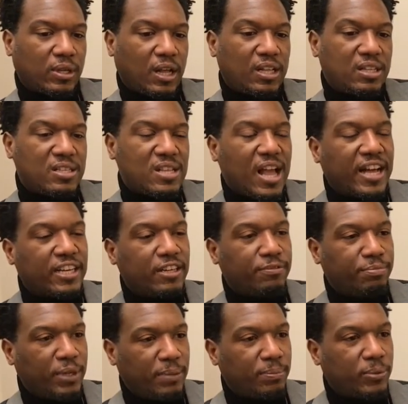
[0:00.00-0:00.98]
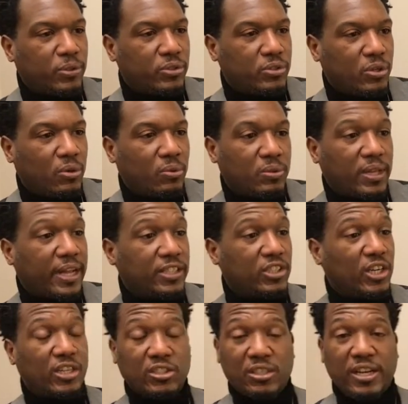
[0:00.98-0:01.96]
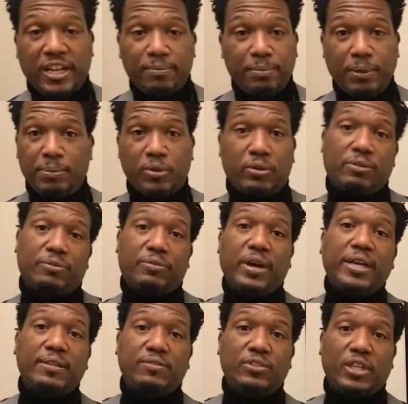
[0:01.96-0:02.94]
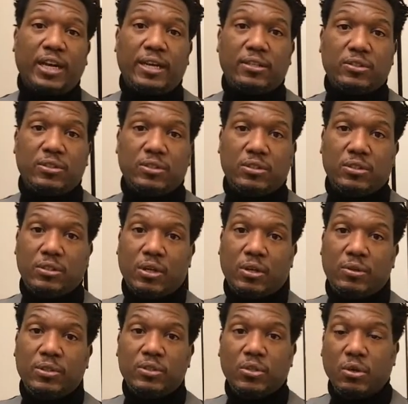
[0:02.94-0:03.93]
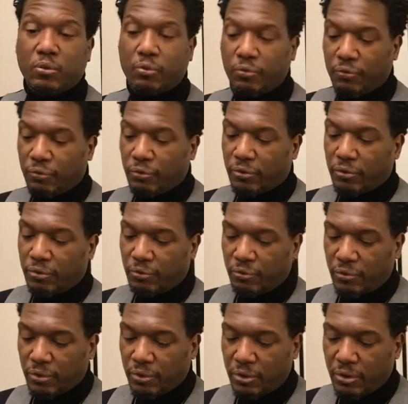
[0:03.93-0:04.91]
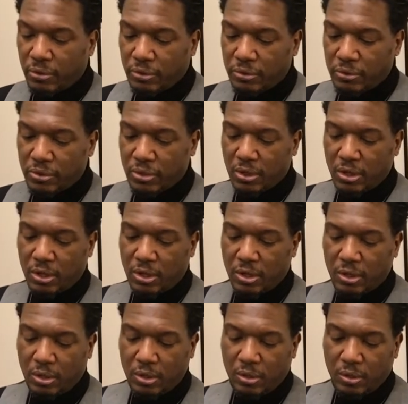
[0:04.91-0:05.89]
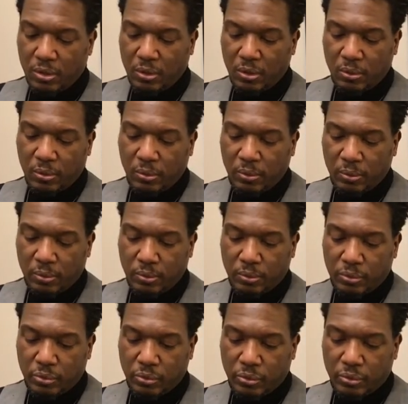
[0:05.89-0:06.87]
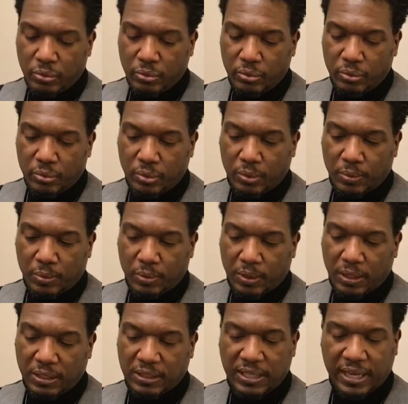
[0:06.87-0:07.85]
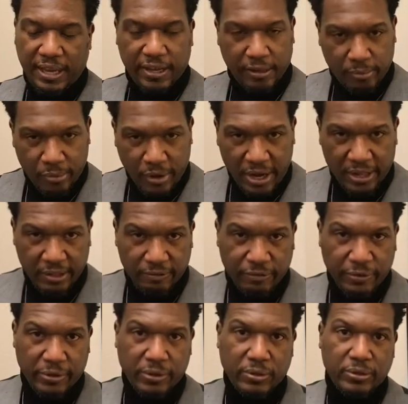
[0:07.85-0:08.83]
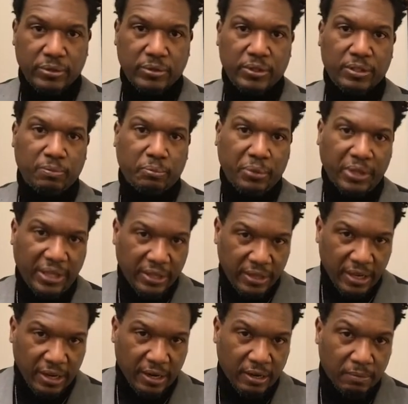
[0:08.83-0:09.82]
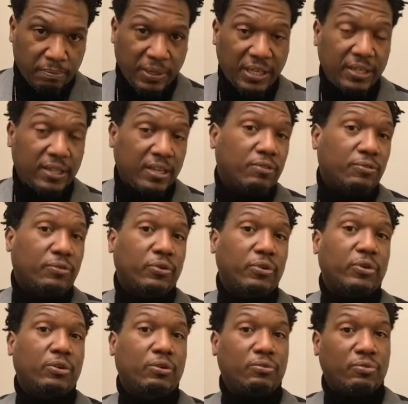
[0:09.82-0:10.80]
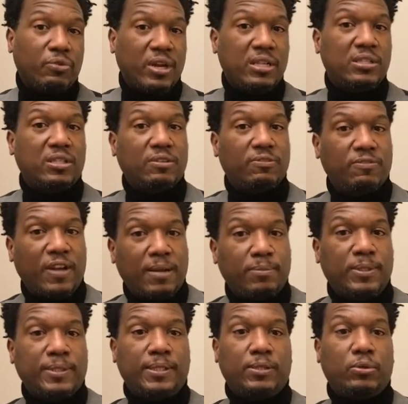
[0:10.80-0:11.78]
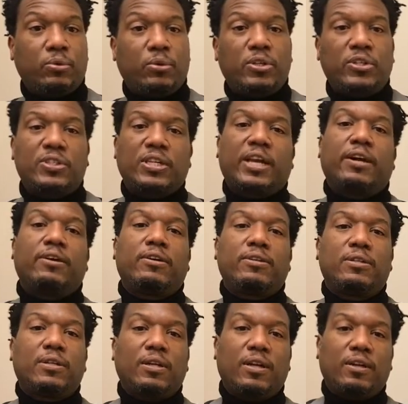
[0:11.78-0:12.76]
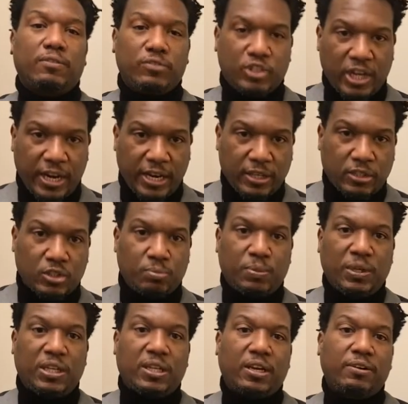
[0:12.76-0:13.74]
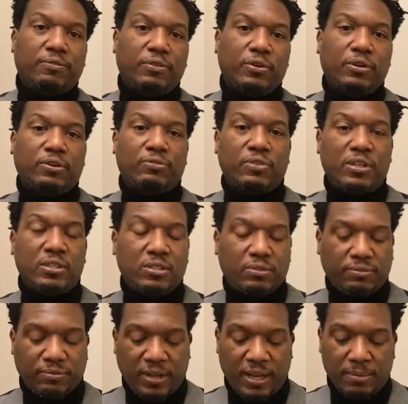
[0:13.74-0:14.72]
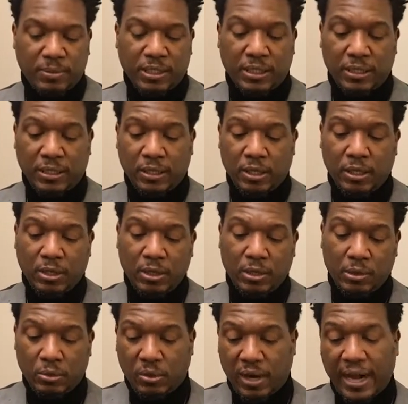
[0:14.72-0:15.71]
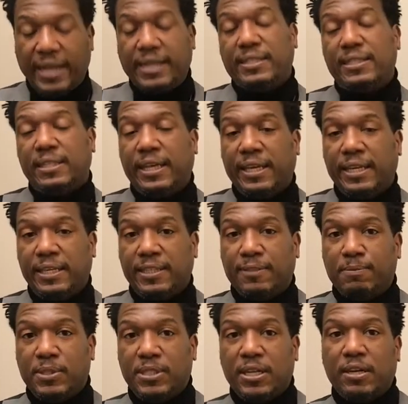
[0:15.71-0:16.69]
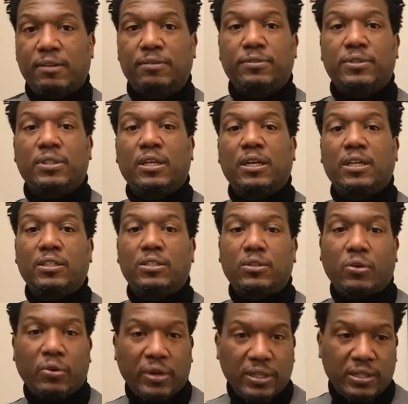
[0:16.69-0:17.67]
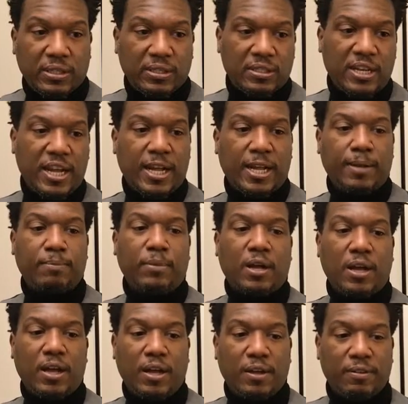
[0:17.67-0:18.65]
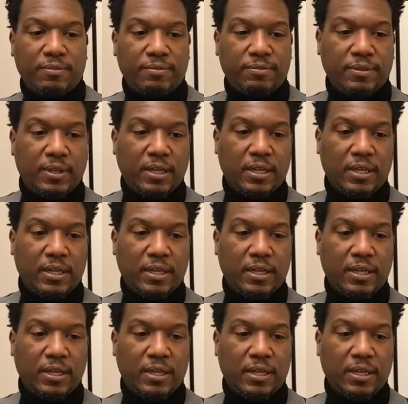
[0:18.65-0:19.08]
a lot of people don't like change. A lot of people are afraid of change, you know, and so for those who can take a breath, for those who can be there for your friends and family who are scared of change. Be there for your friends and family who are isolating themselves during this time of,